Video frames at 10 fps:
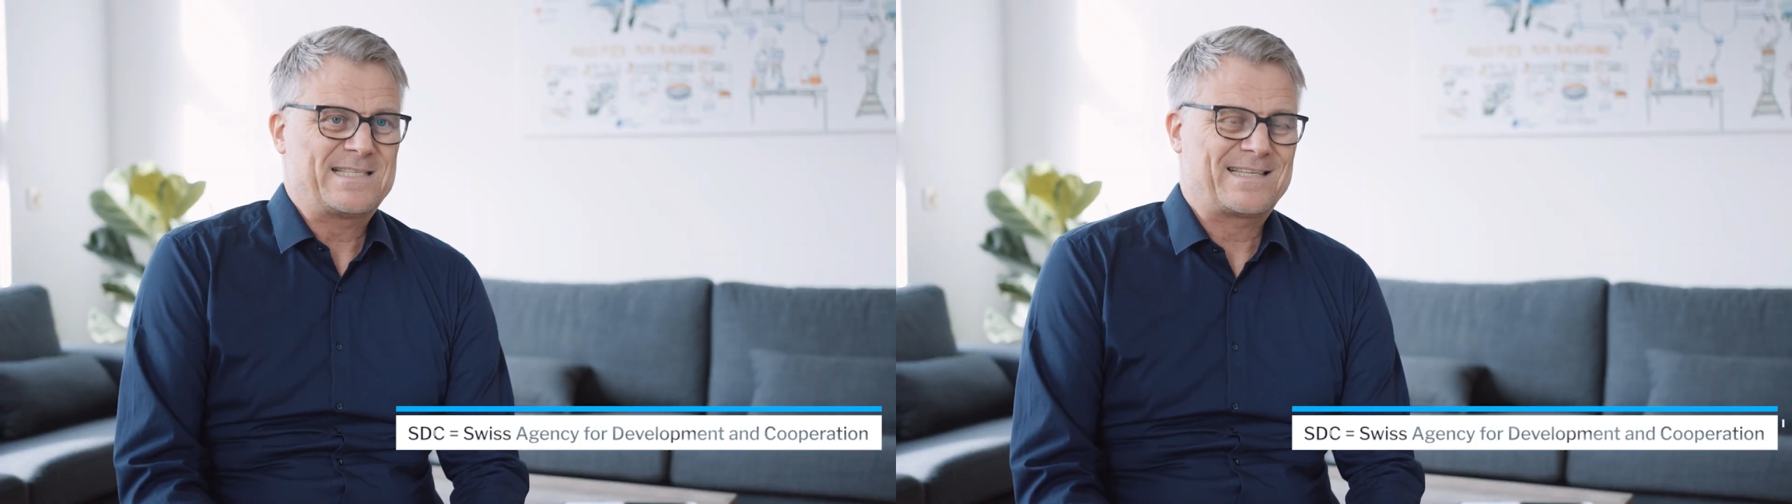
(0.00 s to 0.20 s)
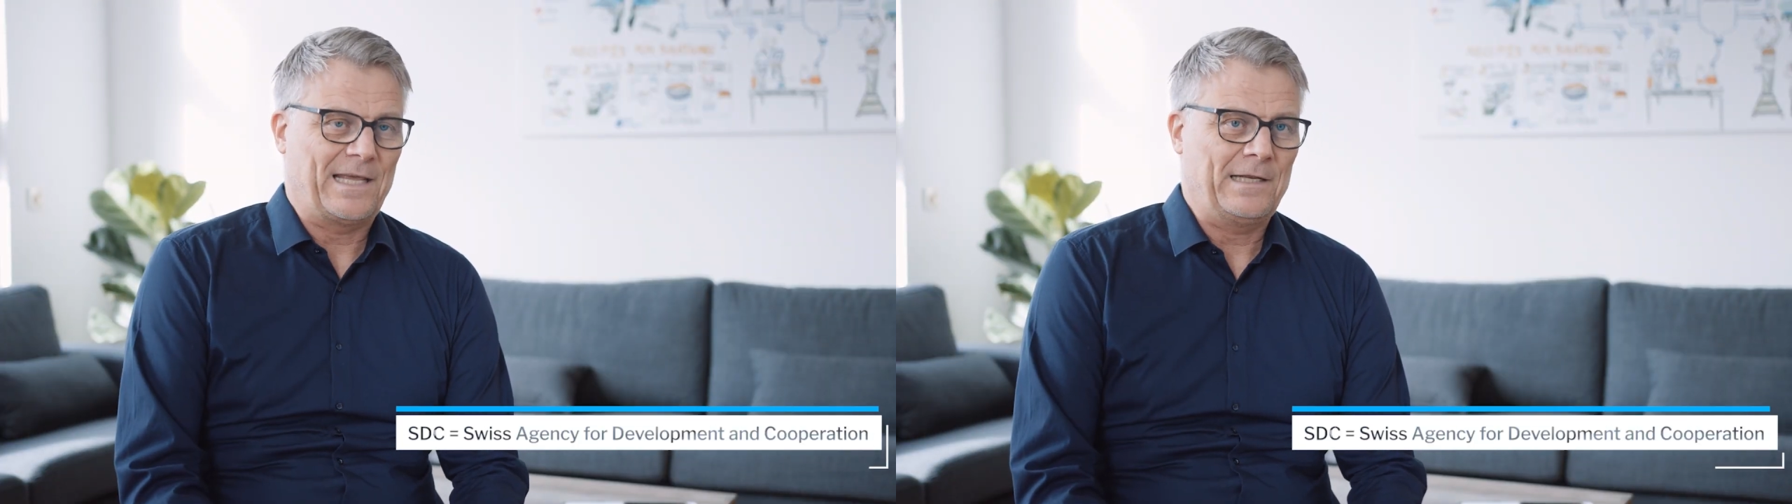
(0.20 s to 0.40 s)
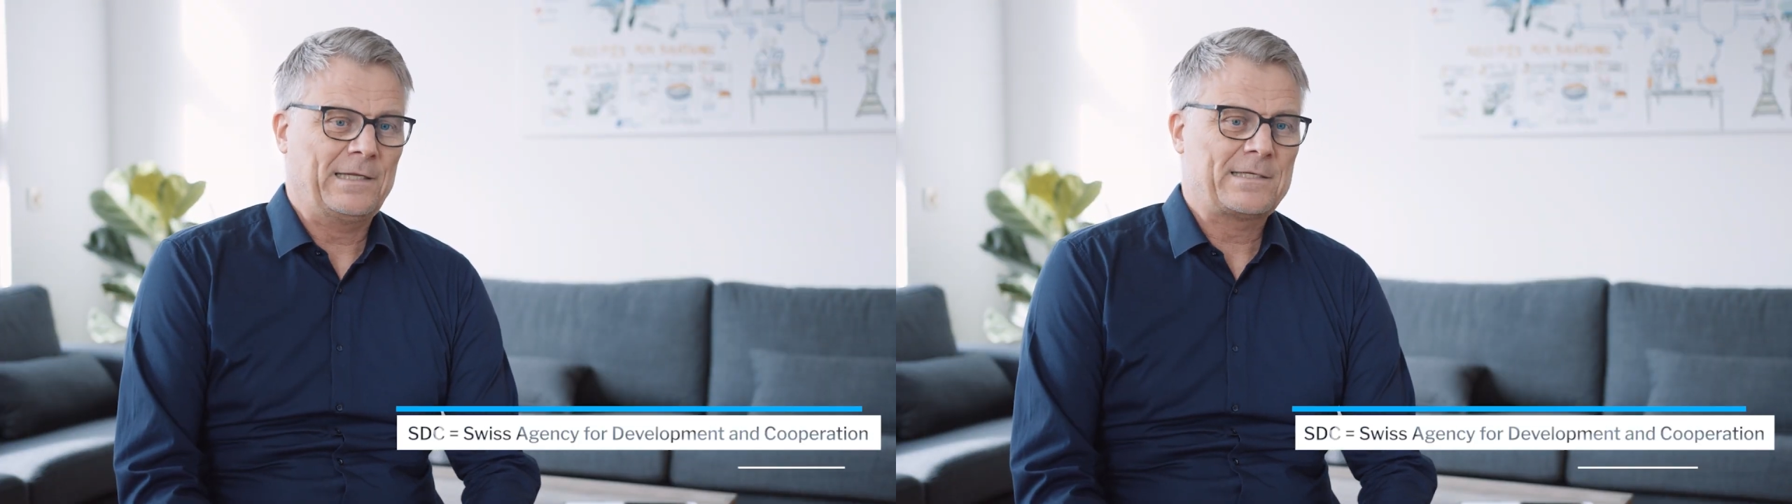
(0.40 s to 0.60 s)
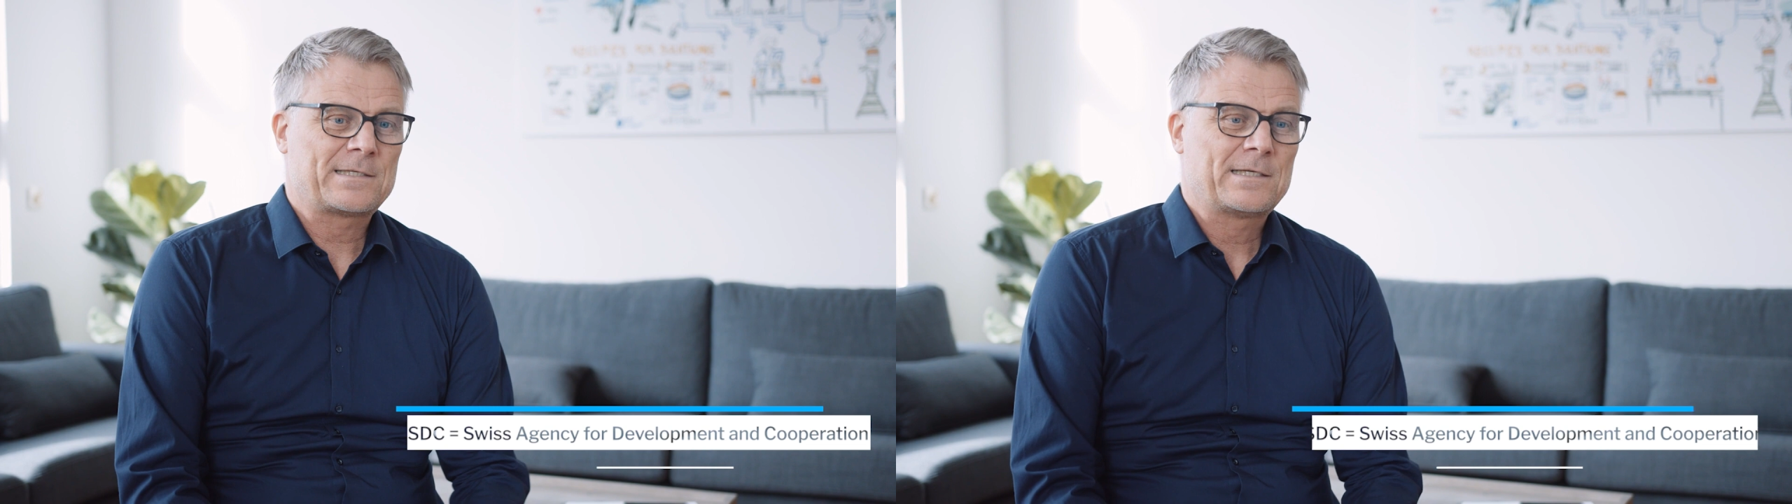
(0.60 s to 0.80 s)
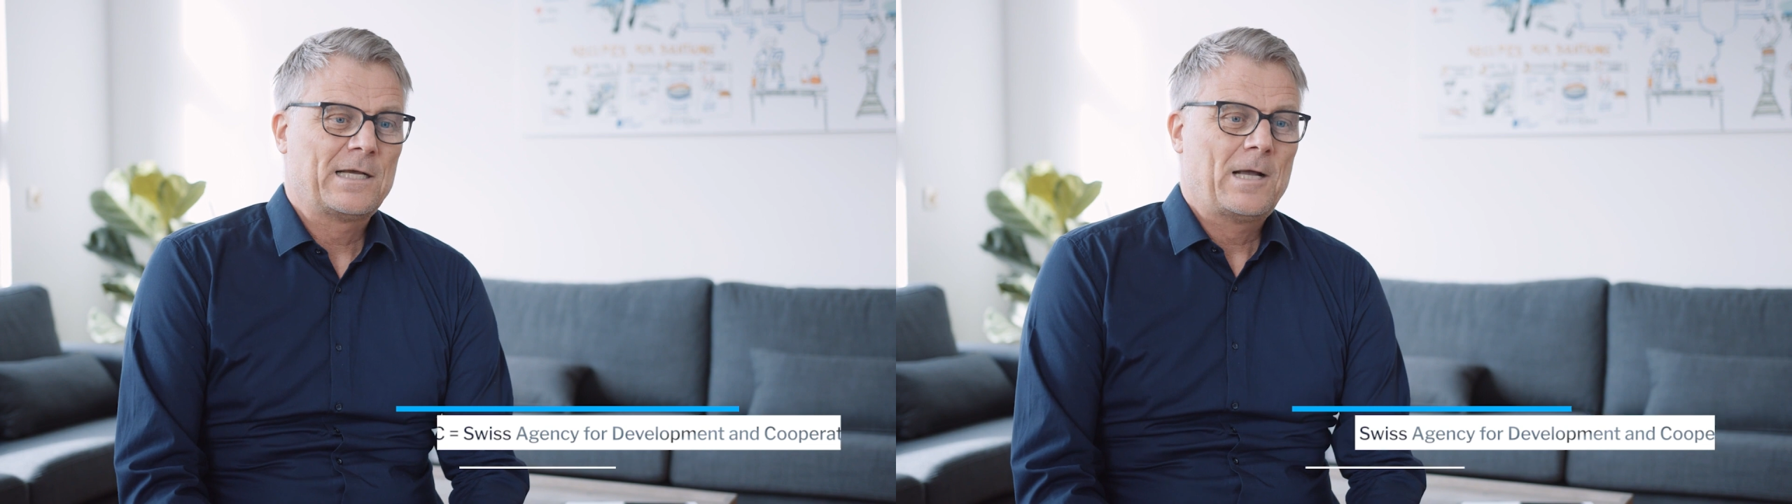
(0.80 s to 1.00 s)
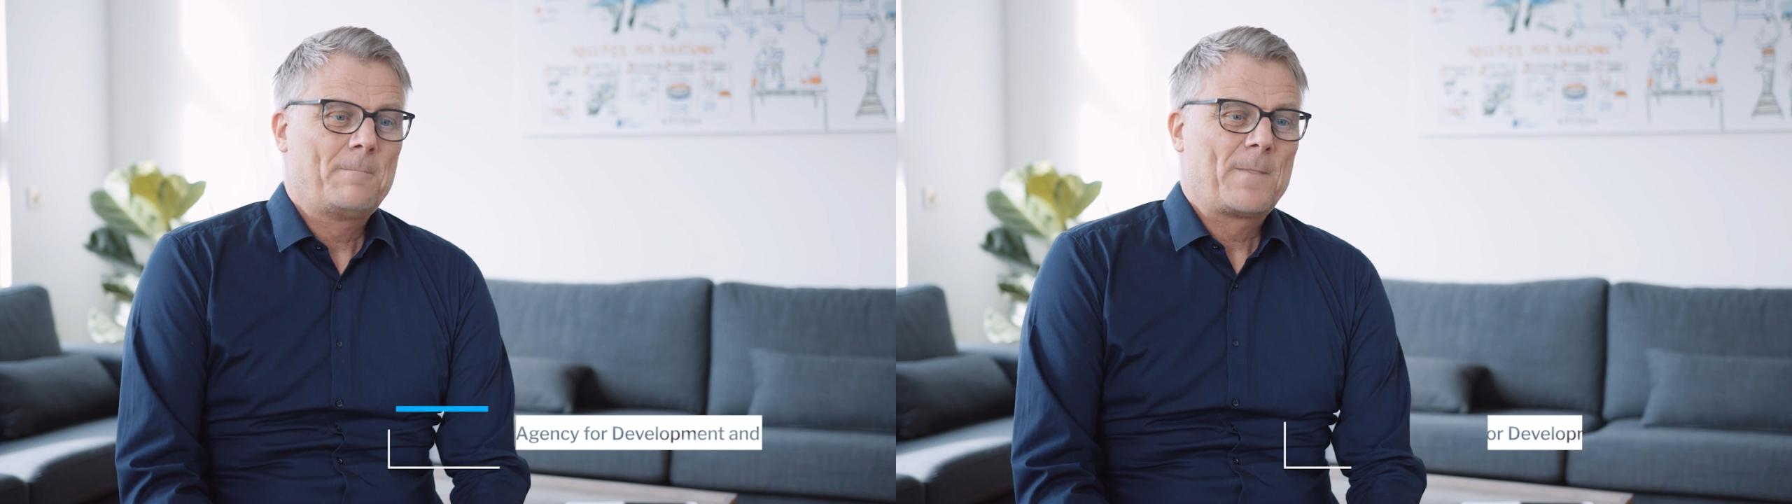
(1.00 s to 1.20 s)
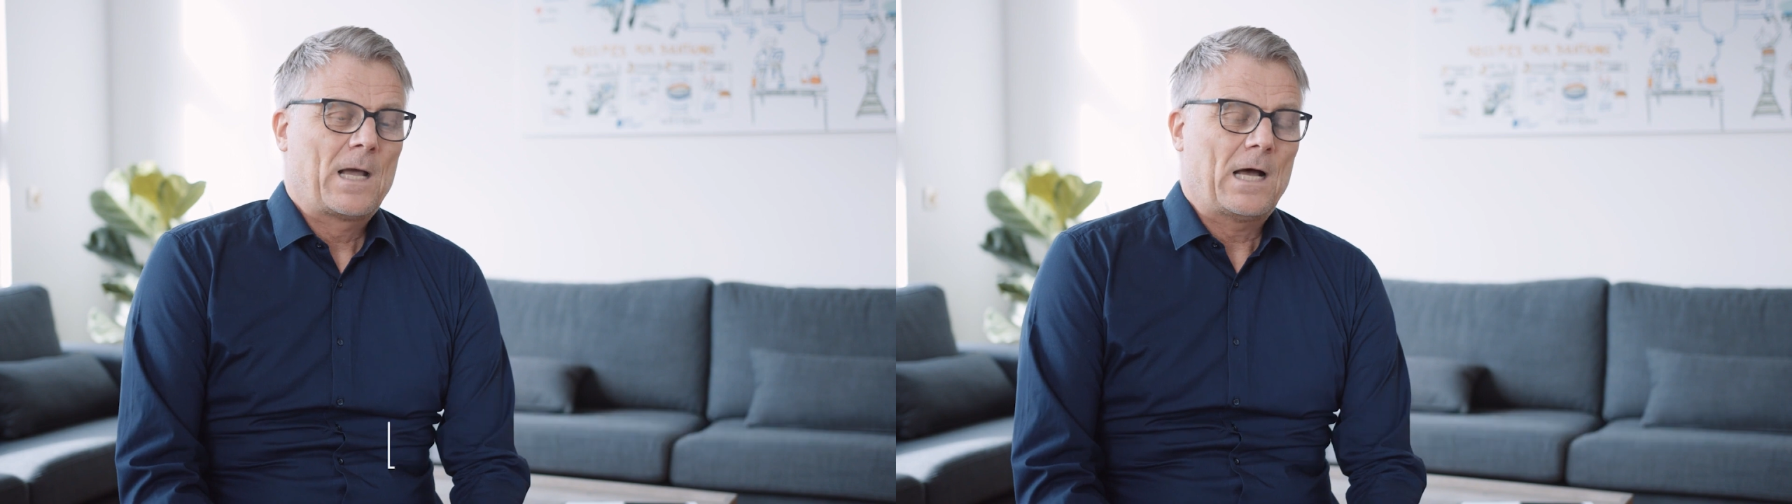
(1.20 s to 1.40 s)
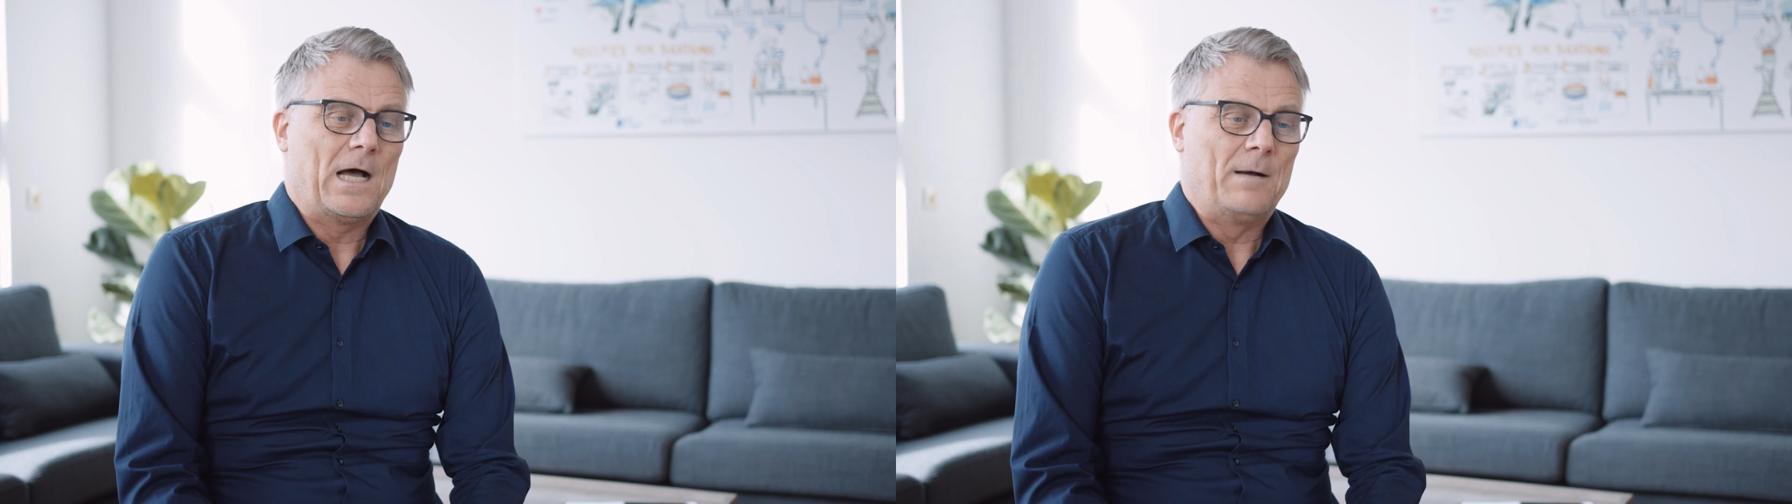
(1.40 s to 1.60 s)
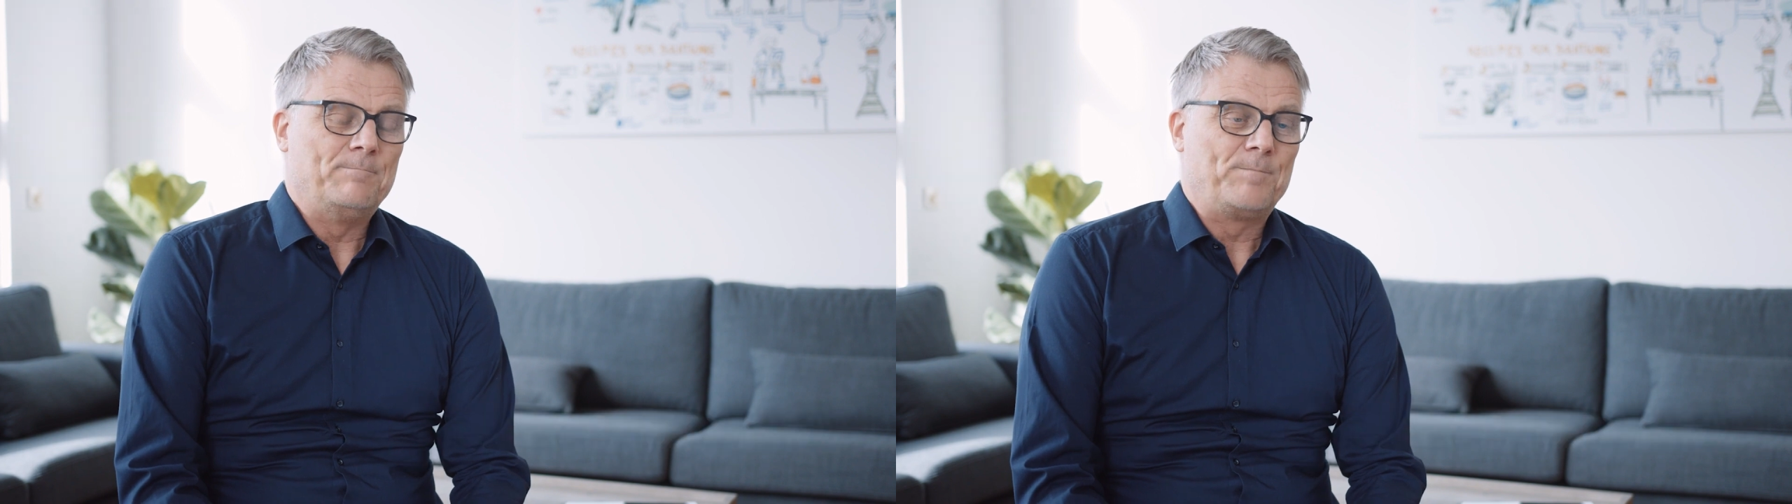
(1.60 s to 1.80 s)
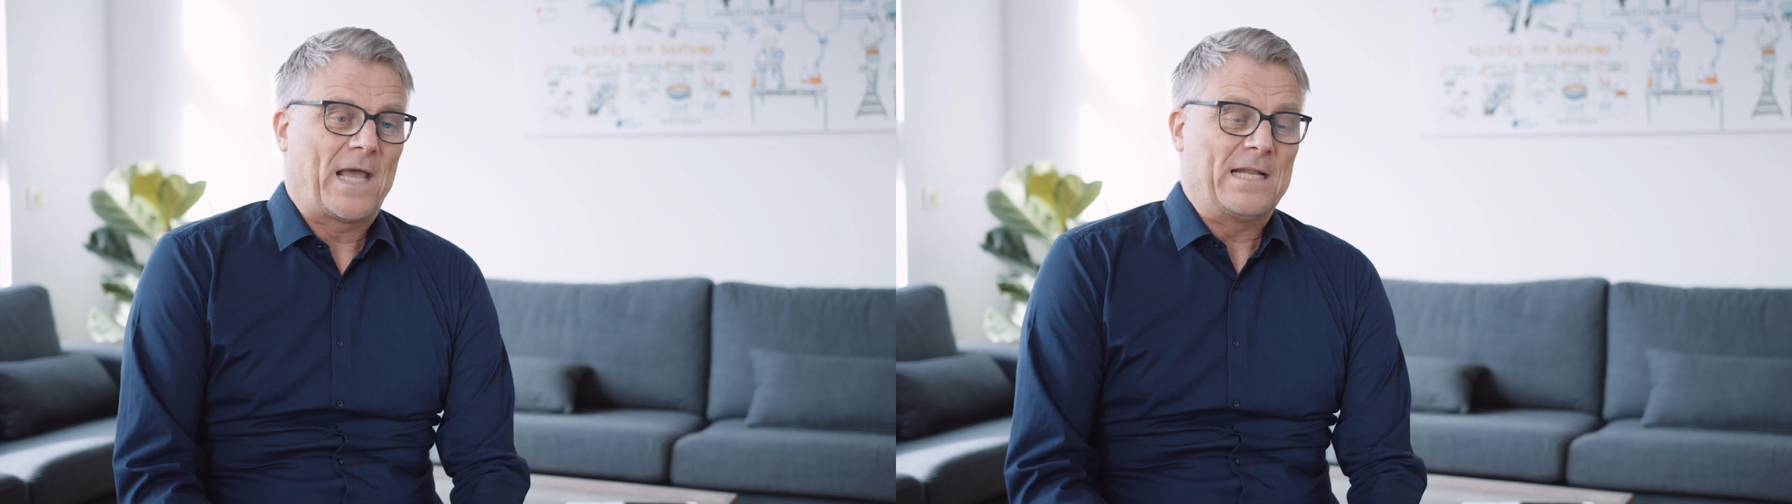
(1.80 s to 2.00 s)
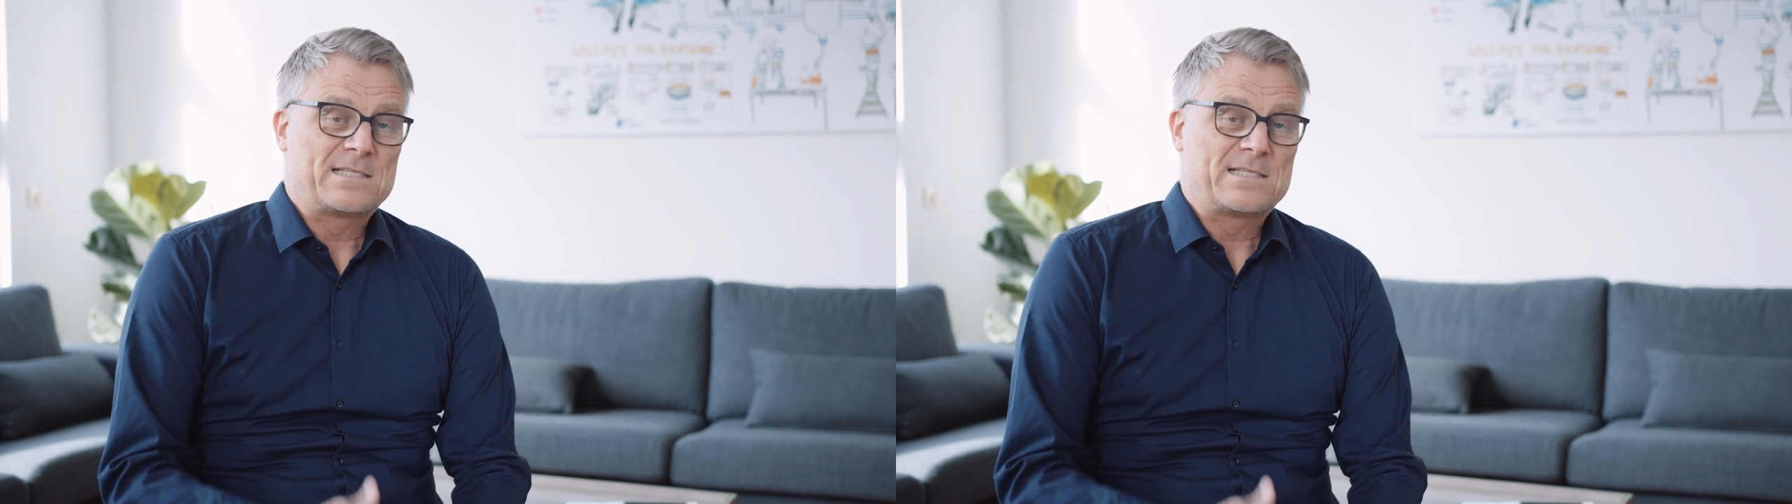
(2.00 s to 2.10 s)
scale it. And